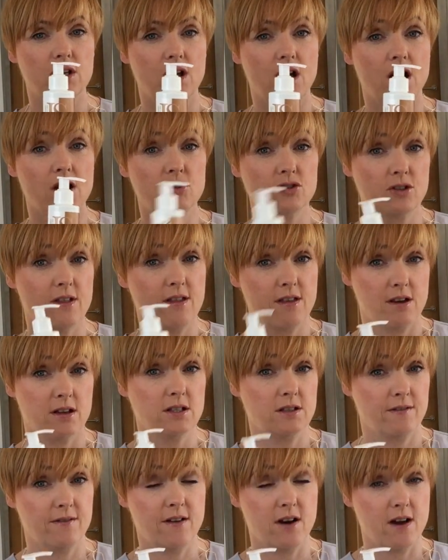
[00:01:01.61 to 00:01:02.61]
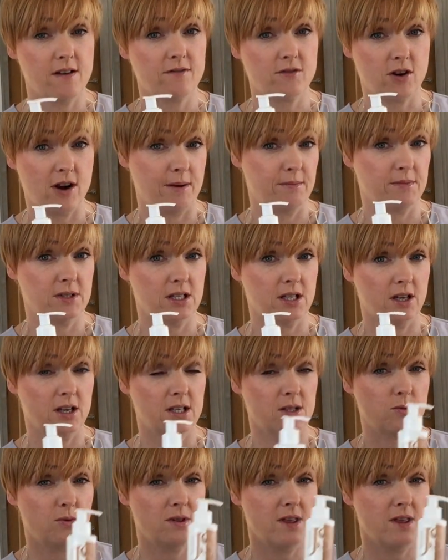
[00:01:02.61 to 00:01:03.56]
135 gram size.